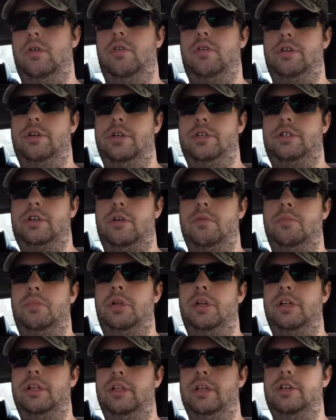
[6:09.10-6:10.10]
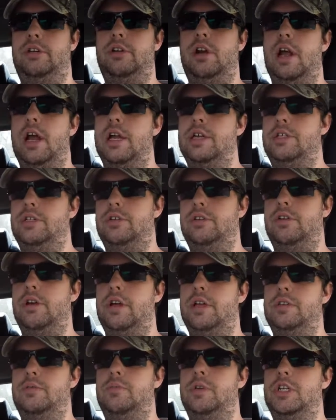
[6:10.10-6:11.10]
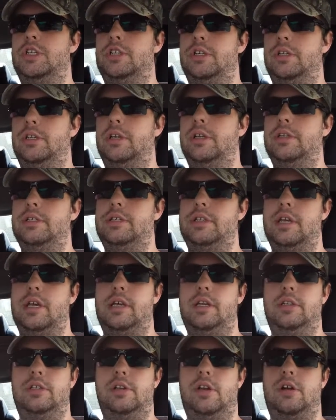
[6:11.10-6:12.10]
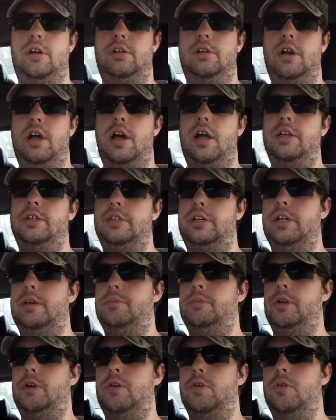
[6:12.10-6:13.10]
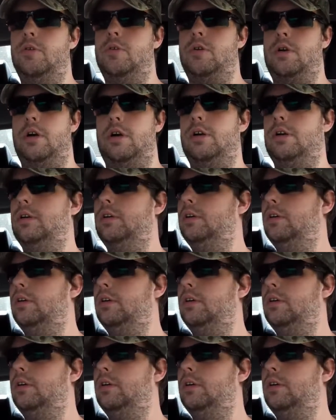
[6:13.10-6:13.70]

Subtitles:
or just completely trash the transmission, these things are not cheap to core.